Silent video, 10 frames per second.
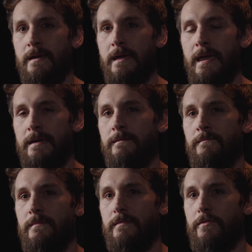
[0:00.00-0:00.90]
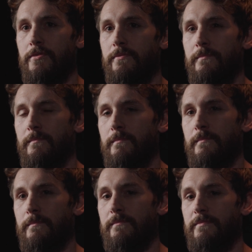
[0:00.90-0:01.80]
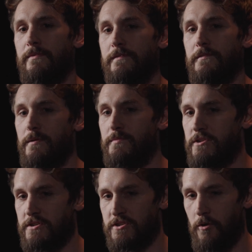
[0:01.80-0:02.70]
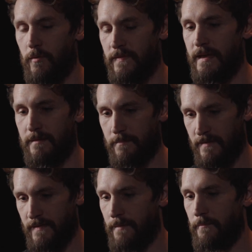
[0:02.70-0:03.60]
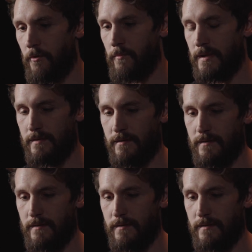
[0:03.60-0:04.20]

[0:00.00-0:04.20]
And the scriptures show in that moment,